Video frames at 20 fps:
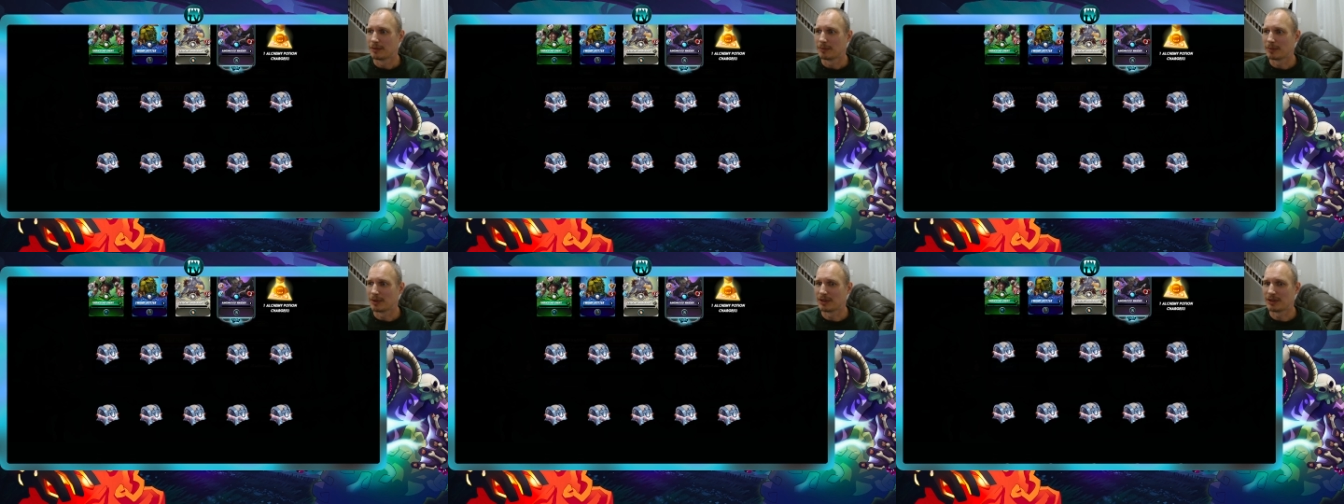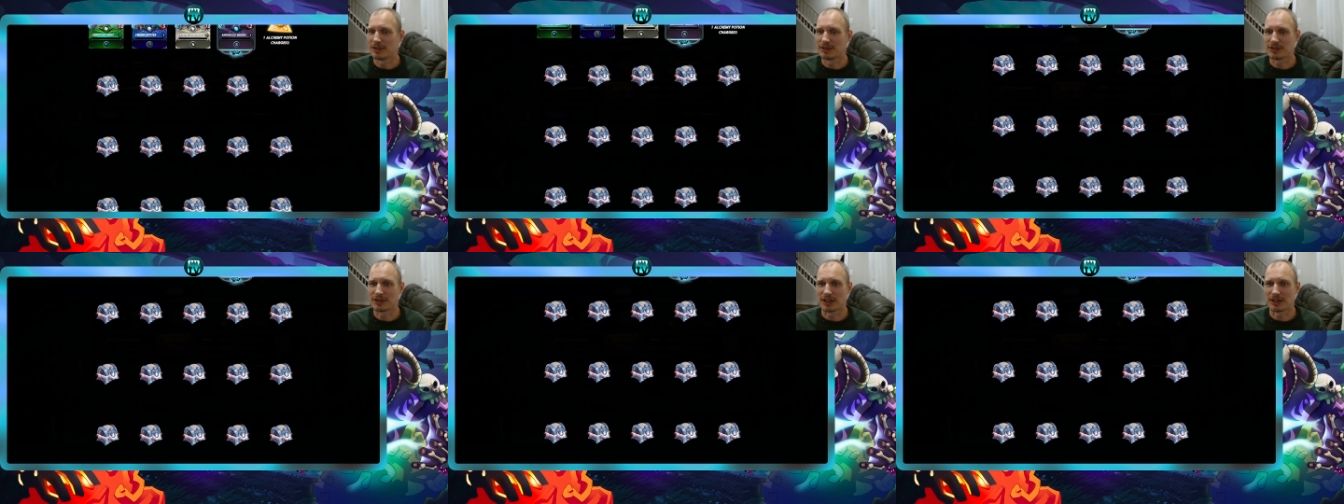But
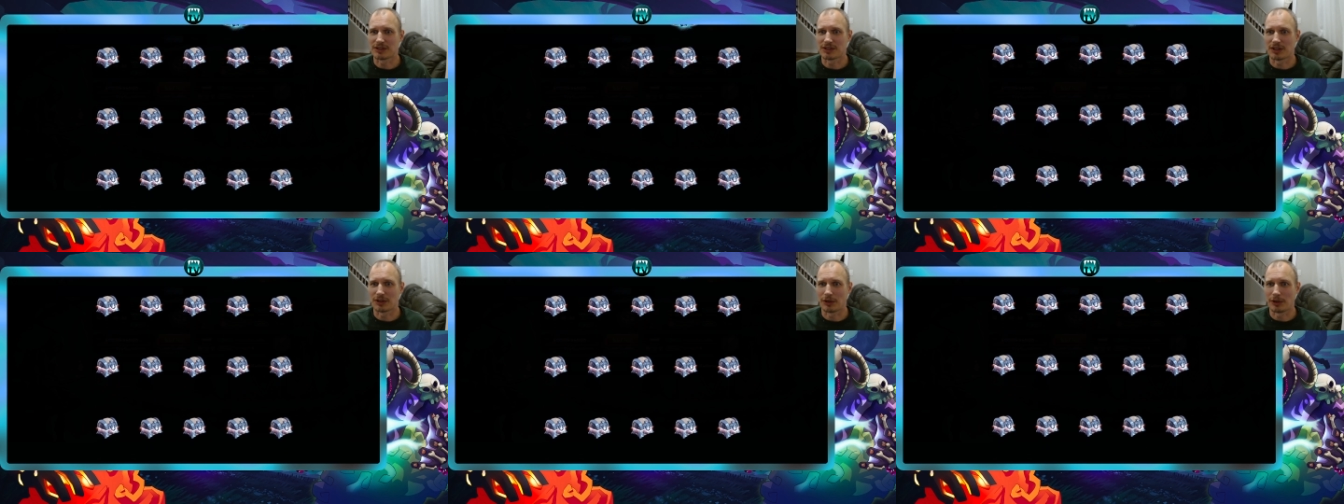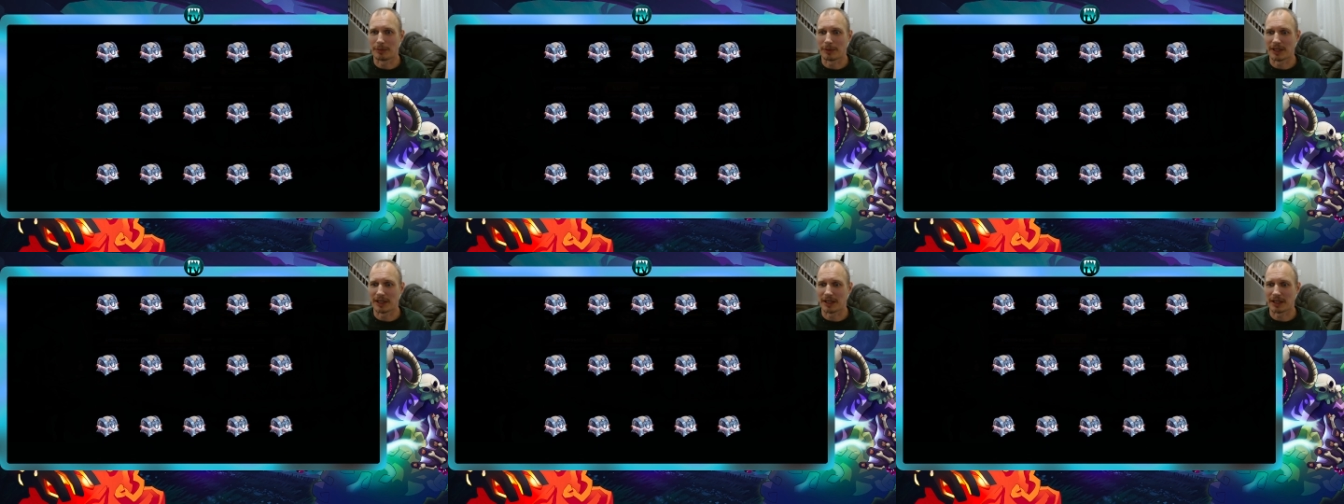these guys get all
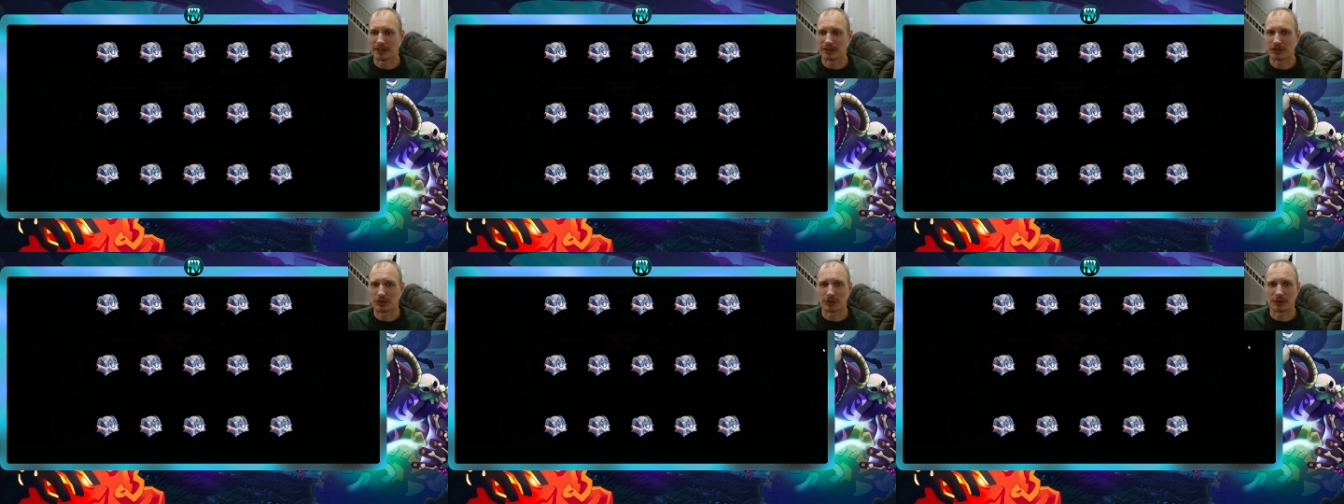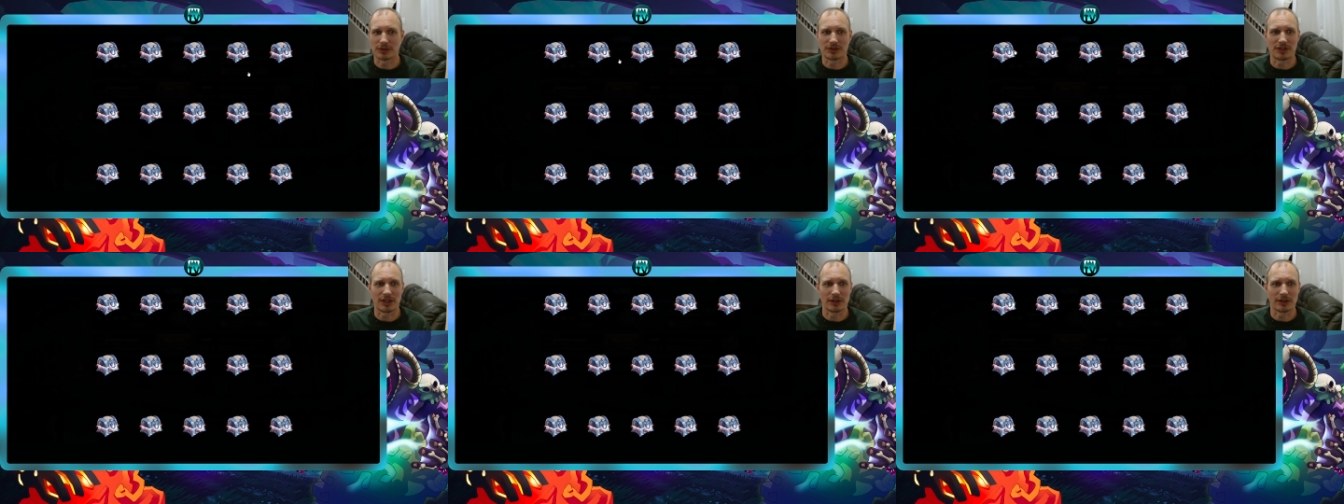my
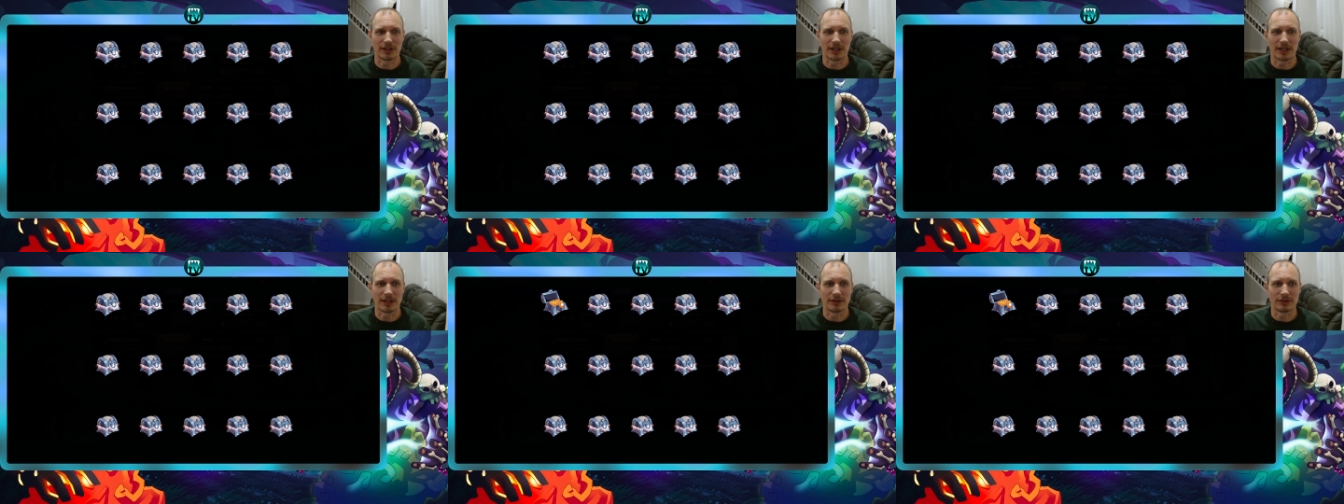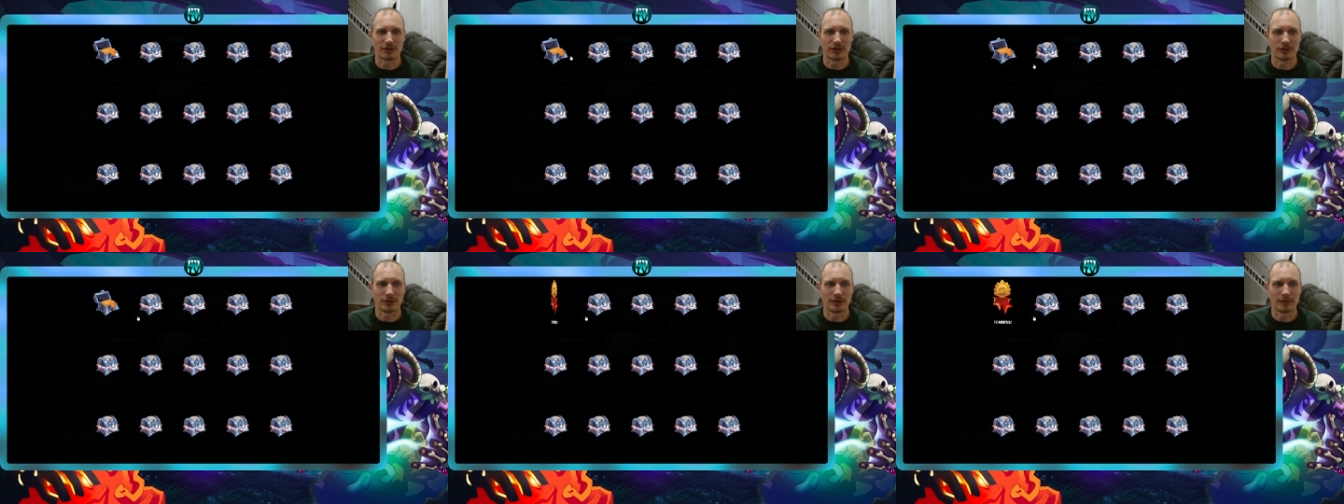extras delegated
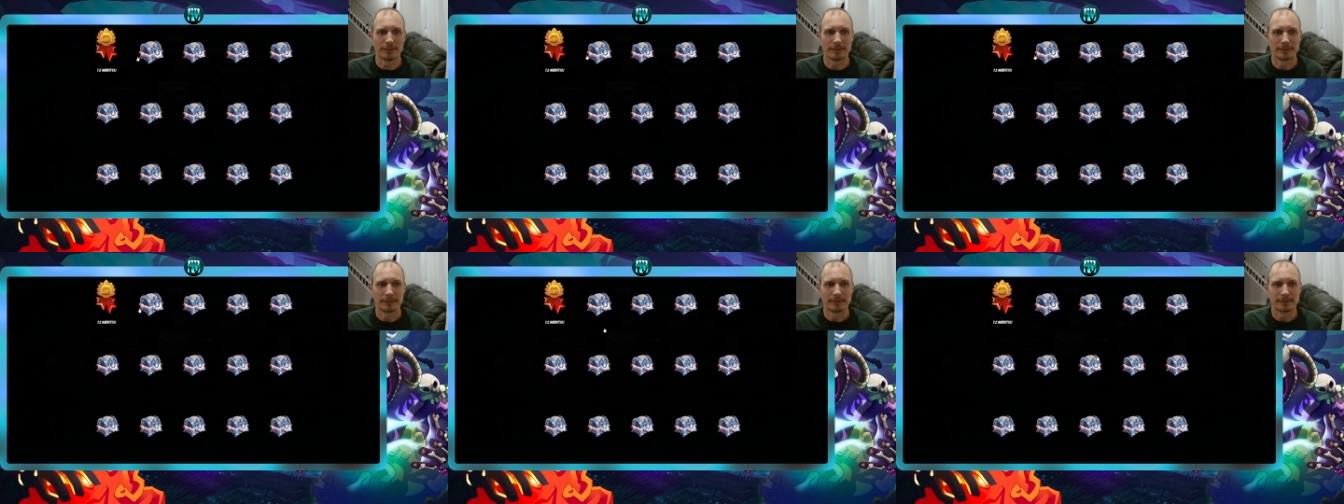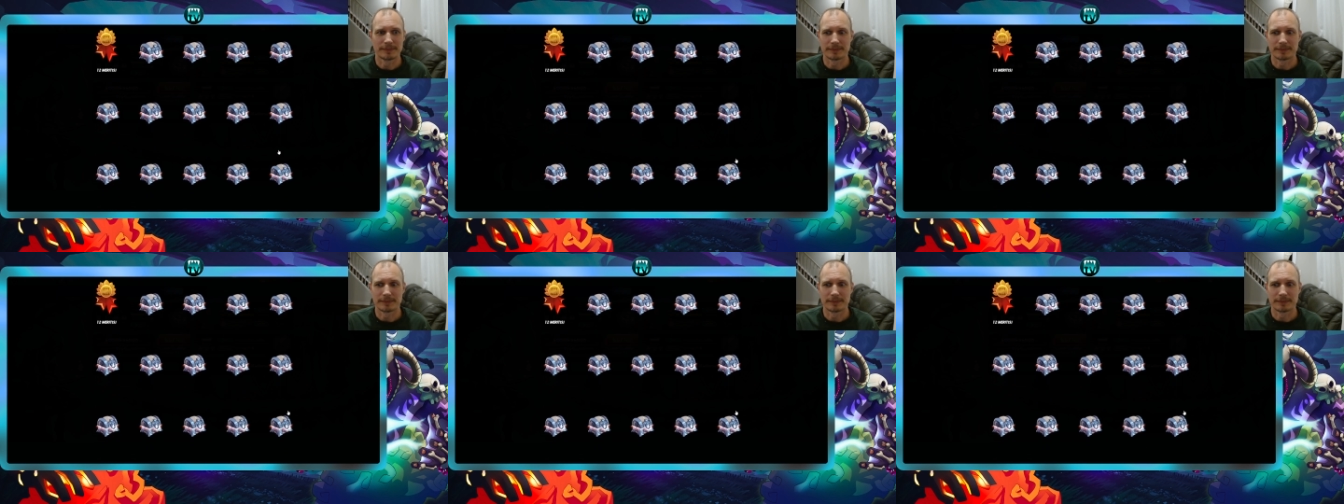to them.